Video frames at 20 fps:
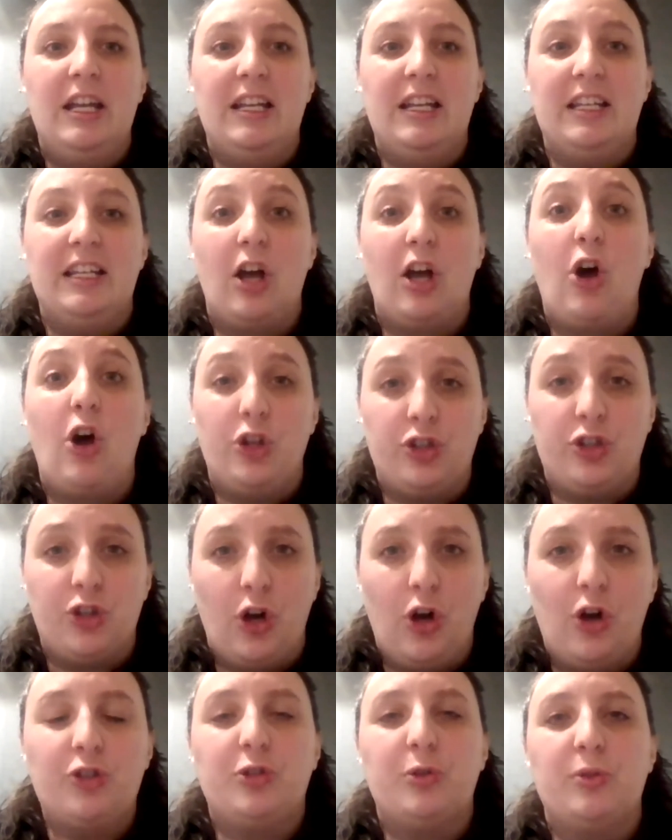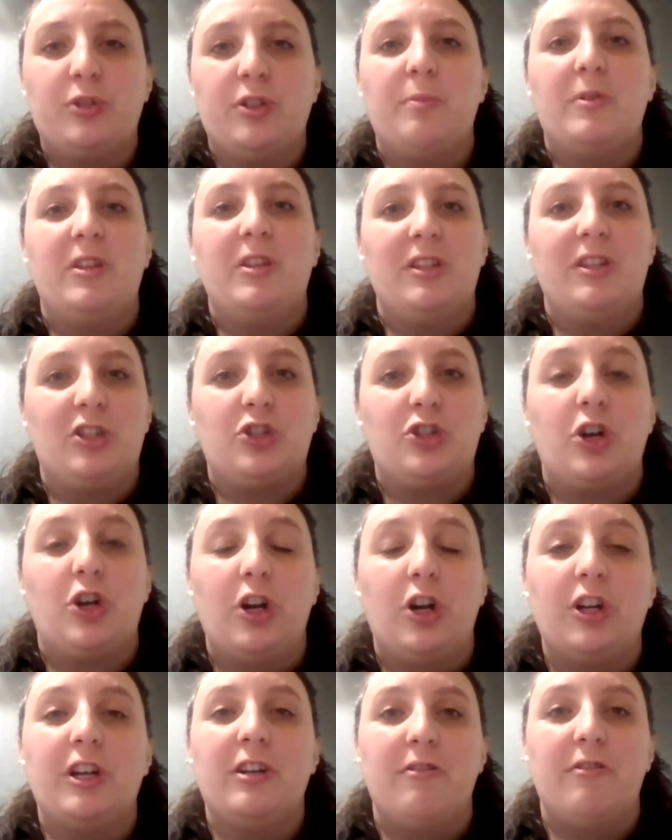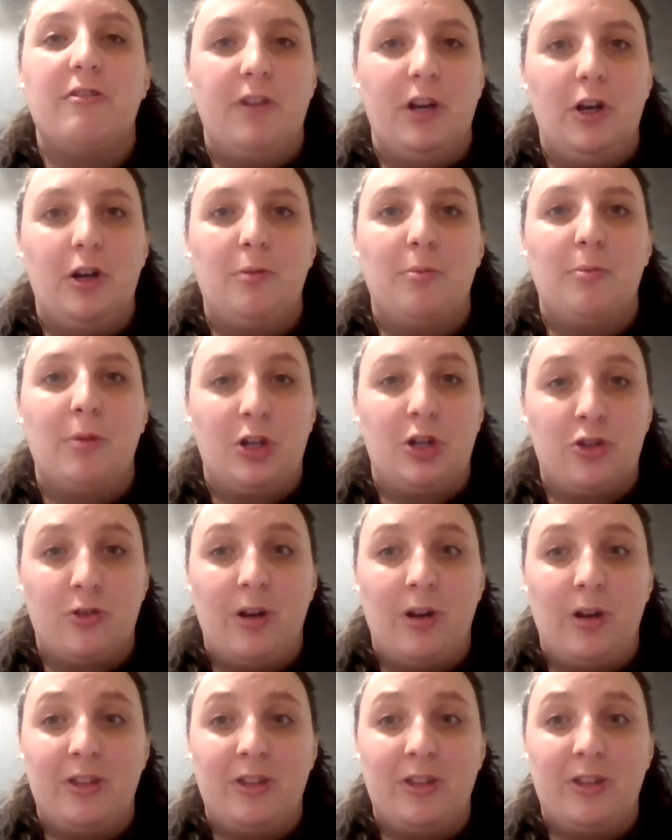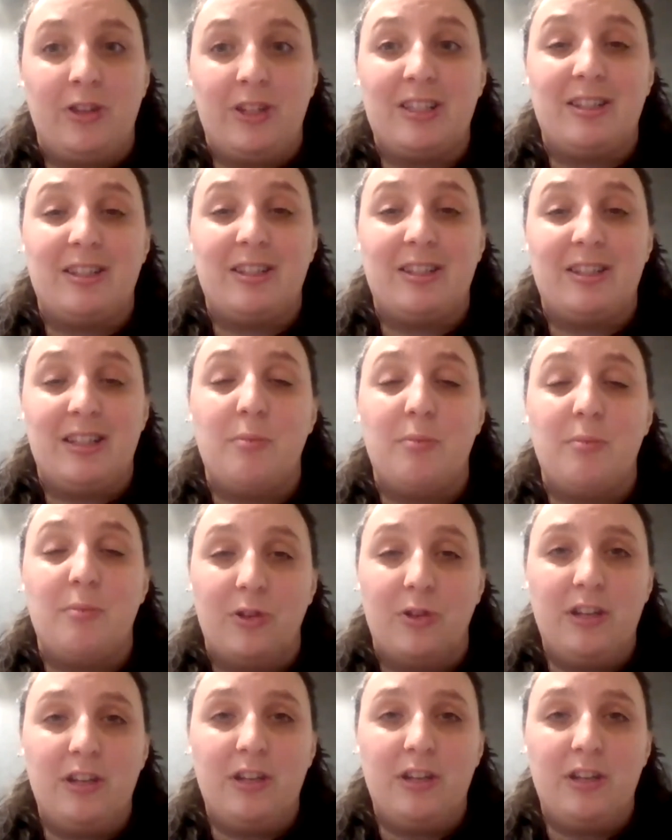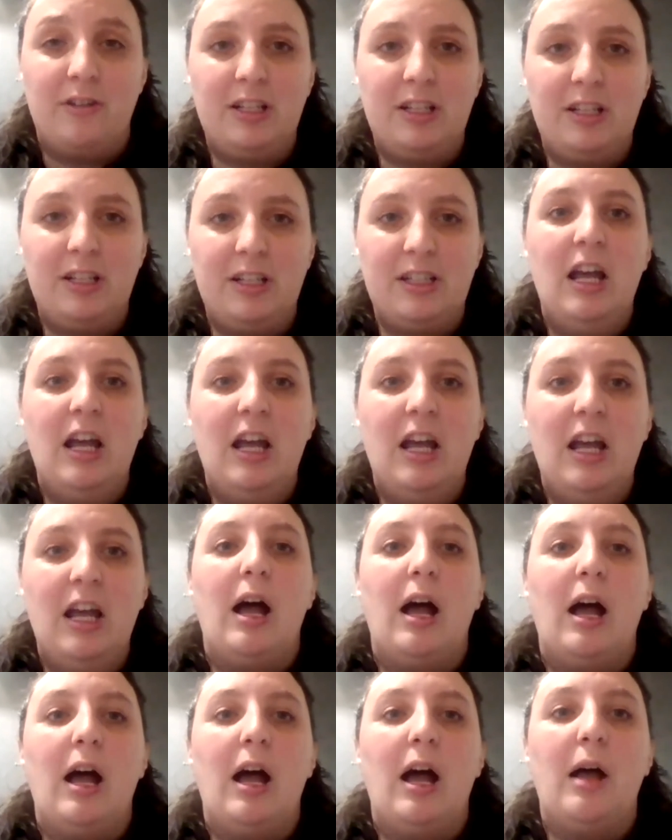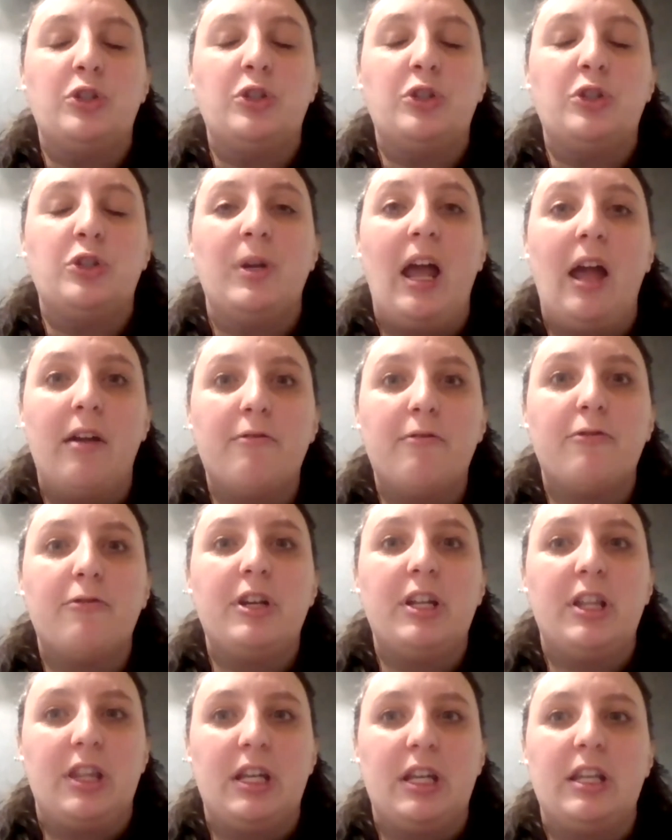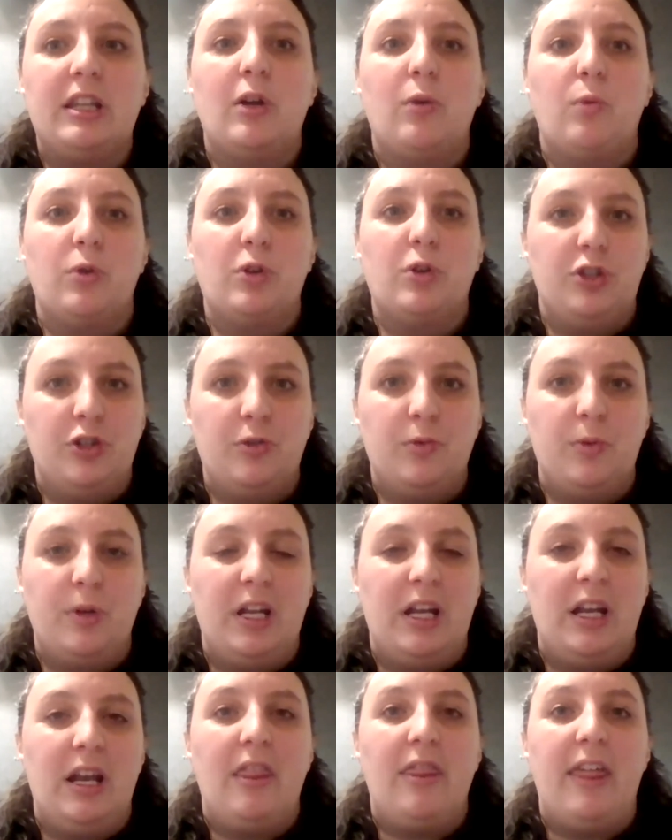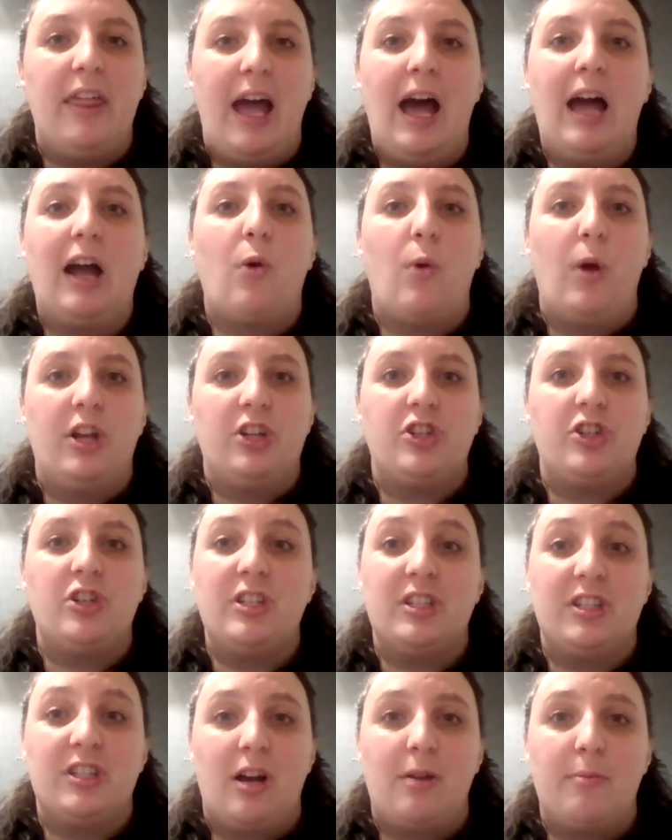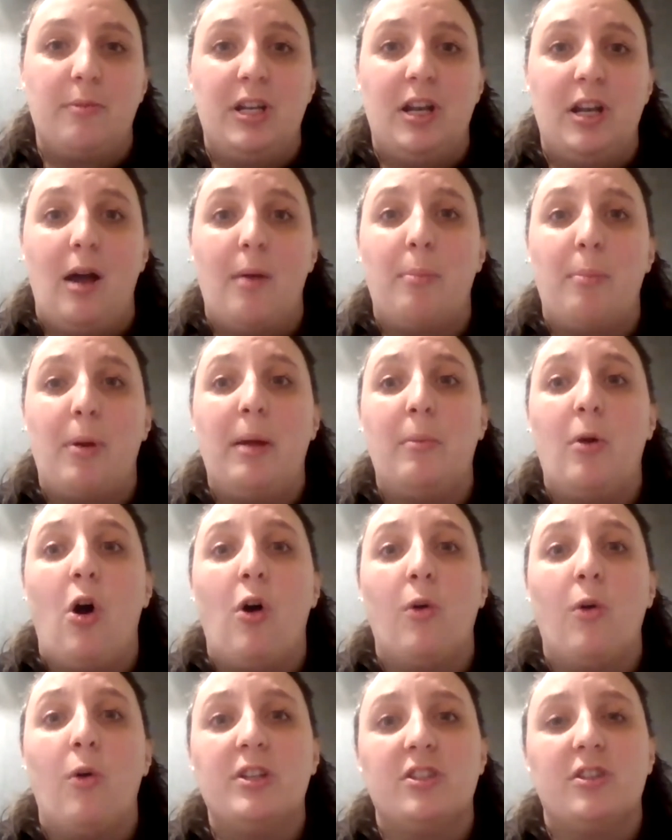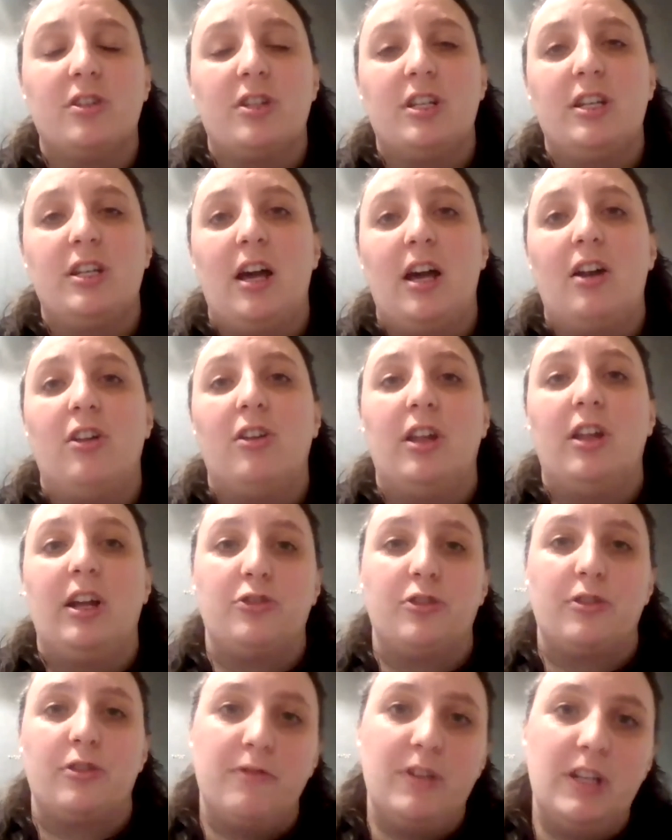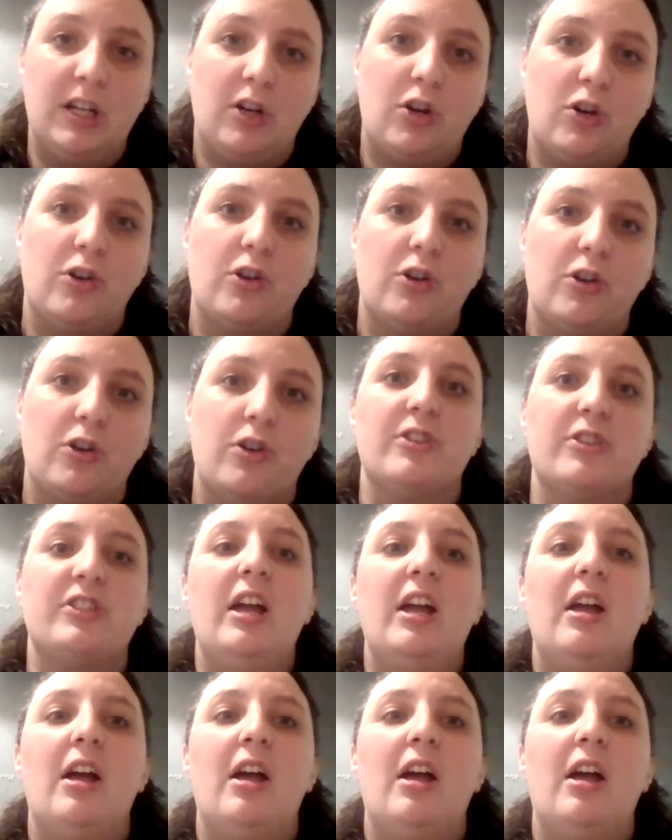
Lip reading: is also something that's targeted very much around the sustainability front. So in everything that we're doing, that question is coming up. I'm always looking at electric vehicles.